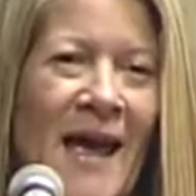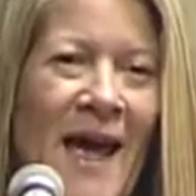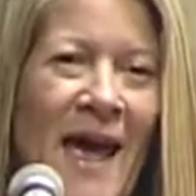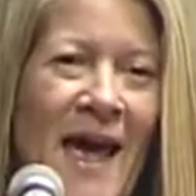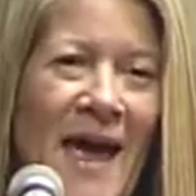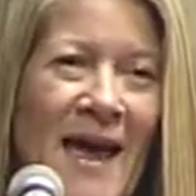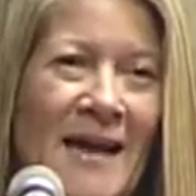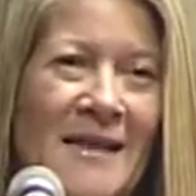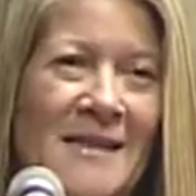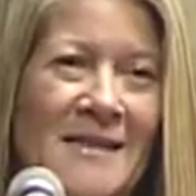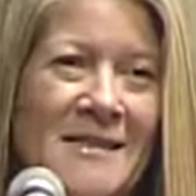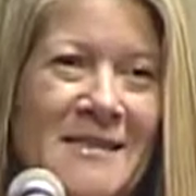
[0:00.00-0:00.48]

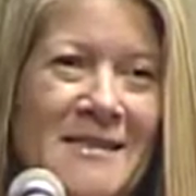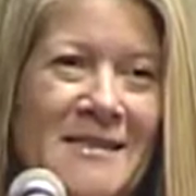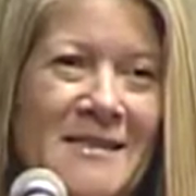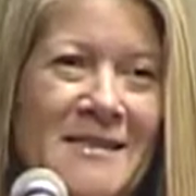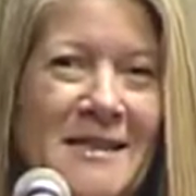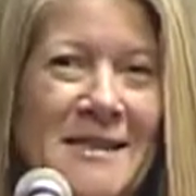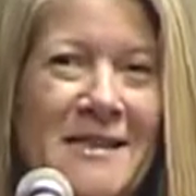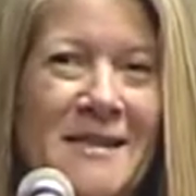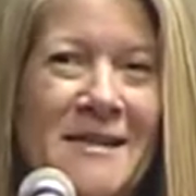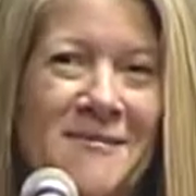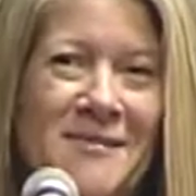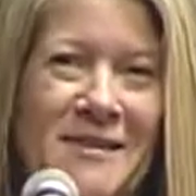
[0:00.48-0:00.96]
And
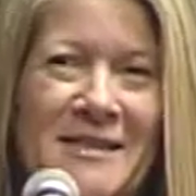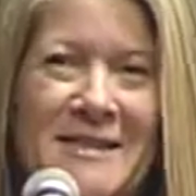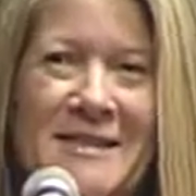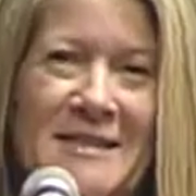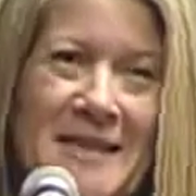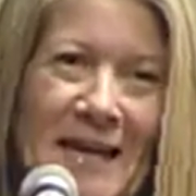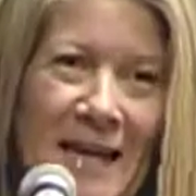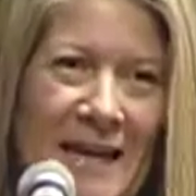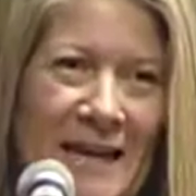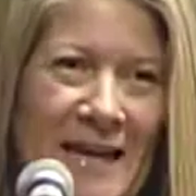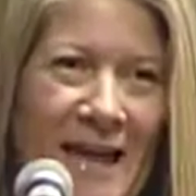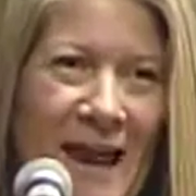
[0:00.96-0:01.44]
she lived in
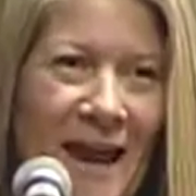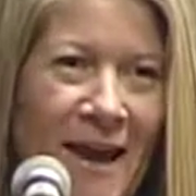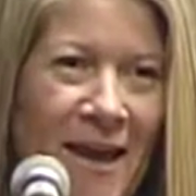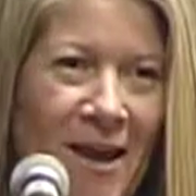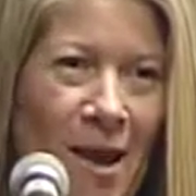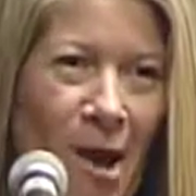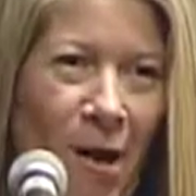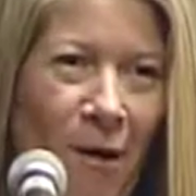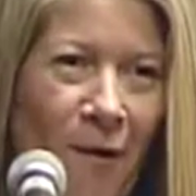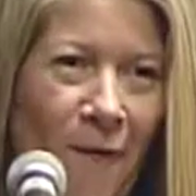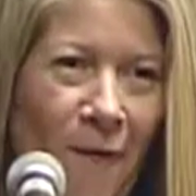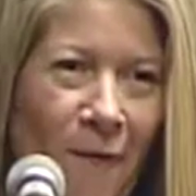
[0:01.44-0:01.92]
San
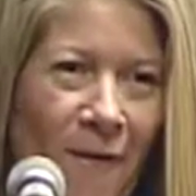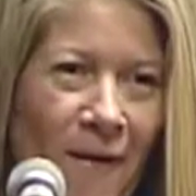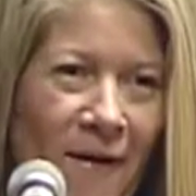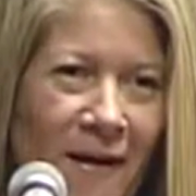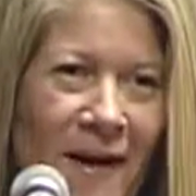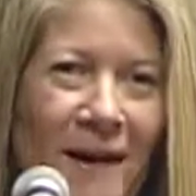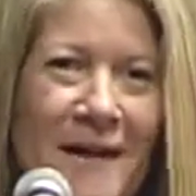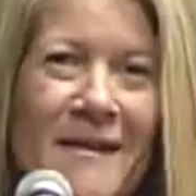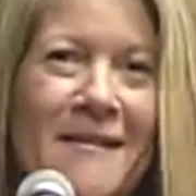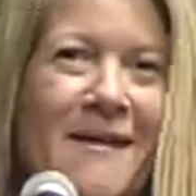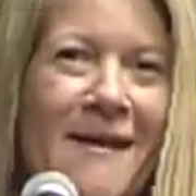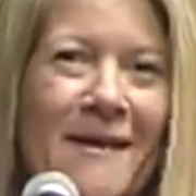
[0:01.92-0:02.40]
Diego.
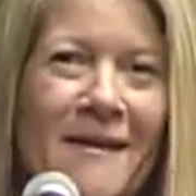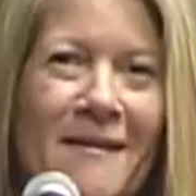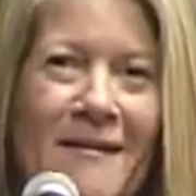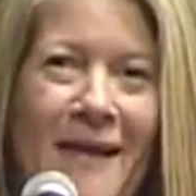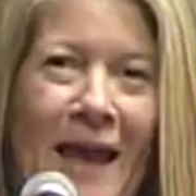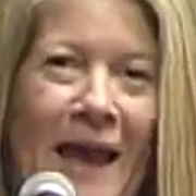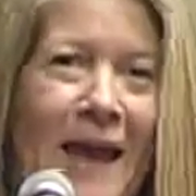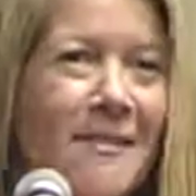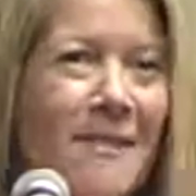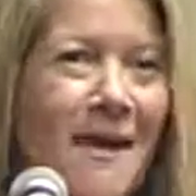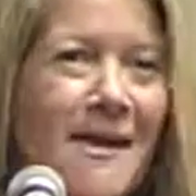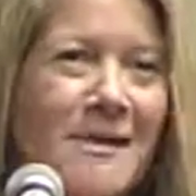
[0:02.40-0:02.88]
And
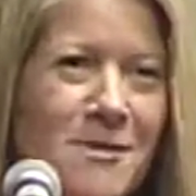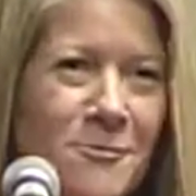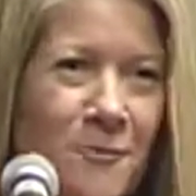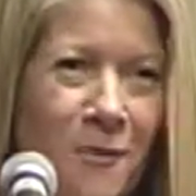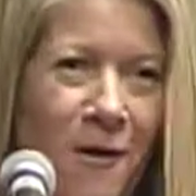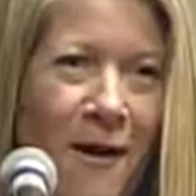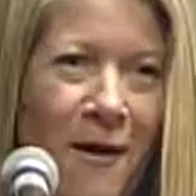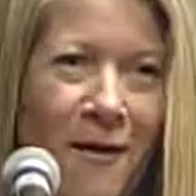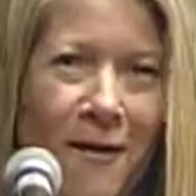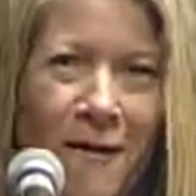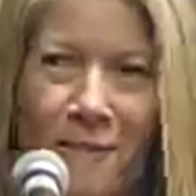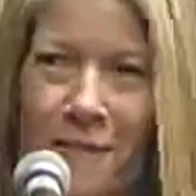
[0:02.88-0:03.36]
hey, that's
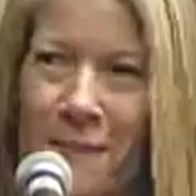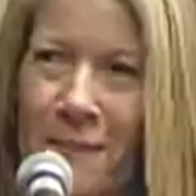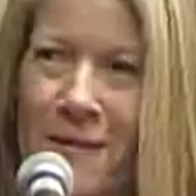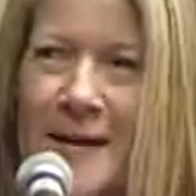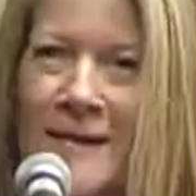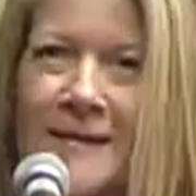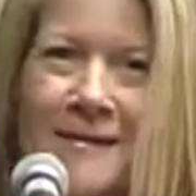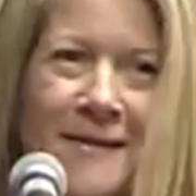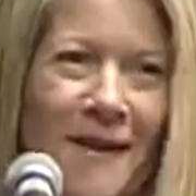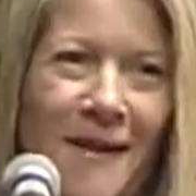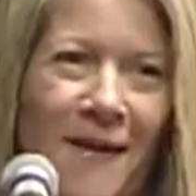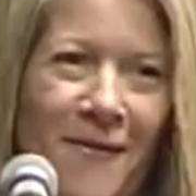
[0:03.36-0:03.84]
where we
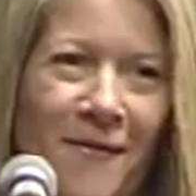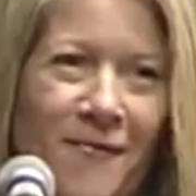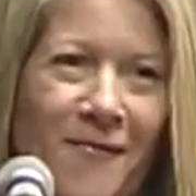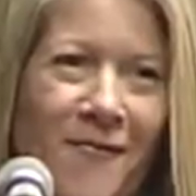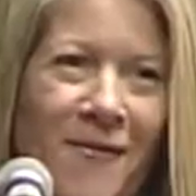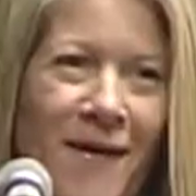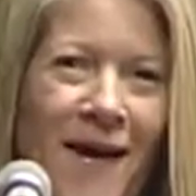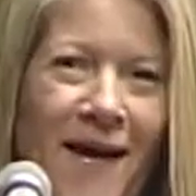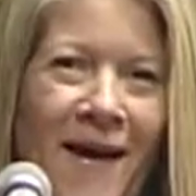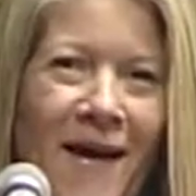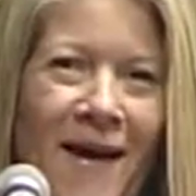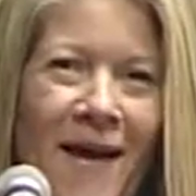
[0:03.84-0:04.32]
live.
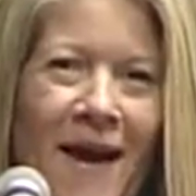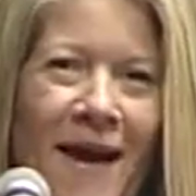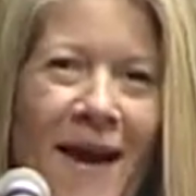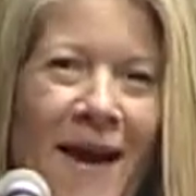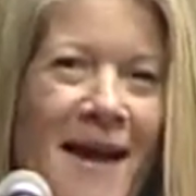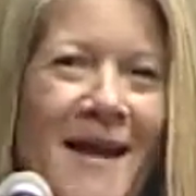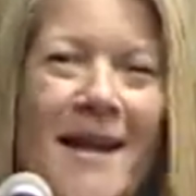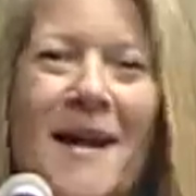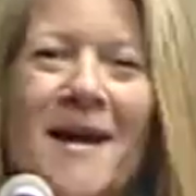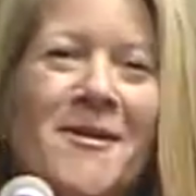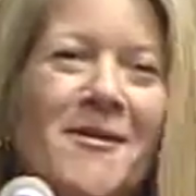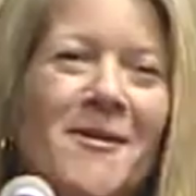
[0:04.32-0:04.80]

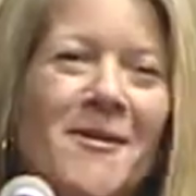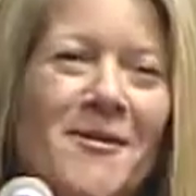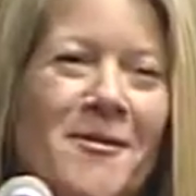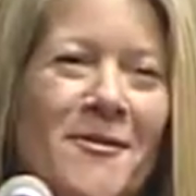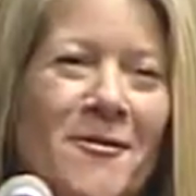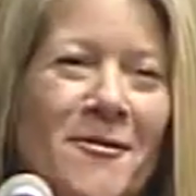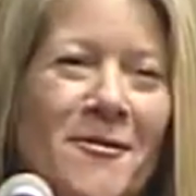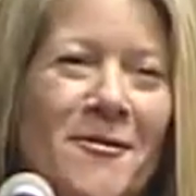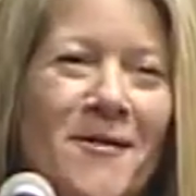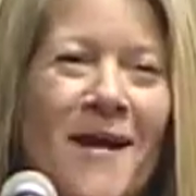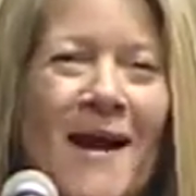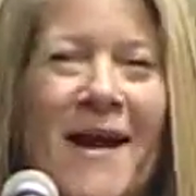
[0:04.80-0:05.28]
And I
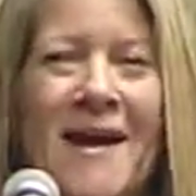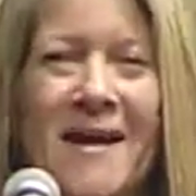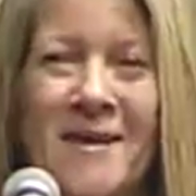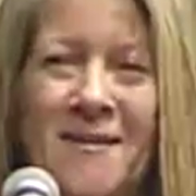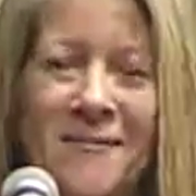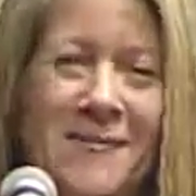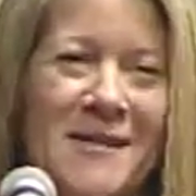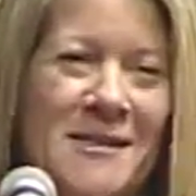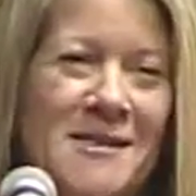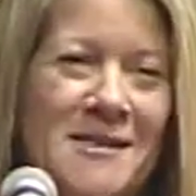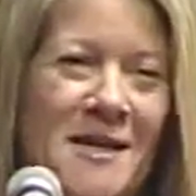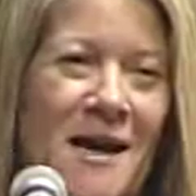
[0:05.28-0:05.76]
knew I had to
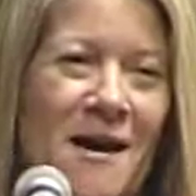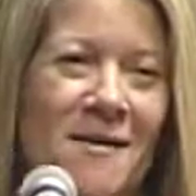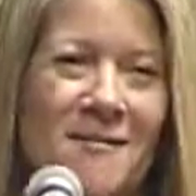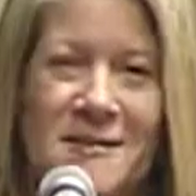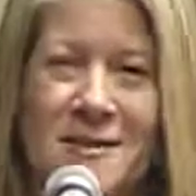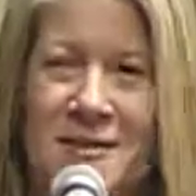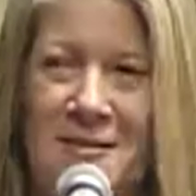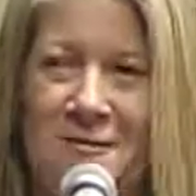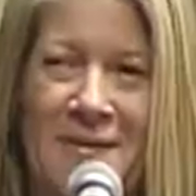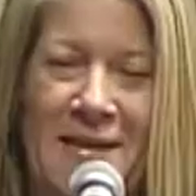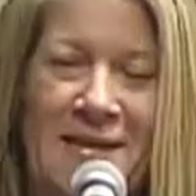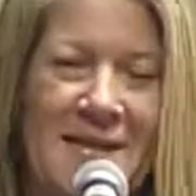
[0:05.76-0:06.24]
reach out
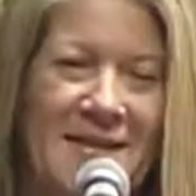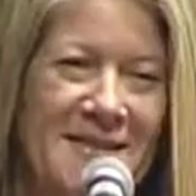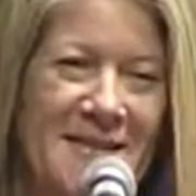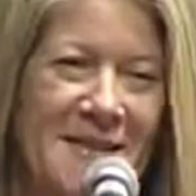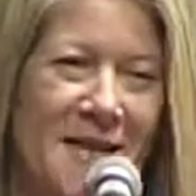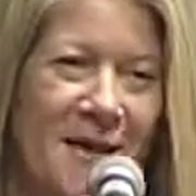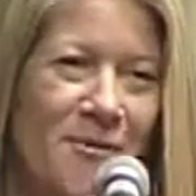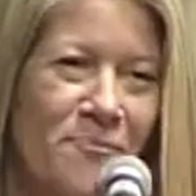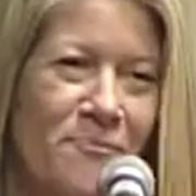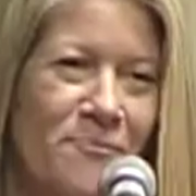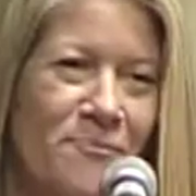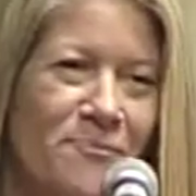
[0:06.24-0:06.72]
to
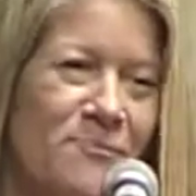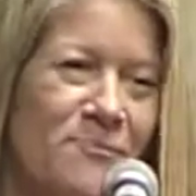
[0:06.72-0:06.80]
Lissa.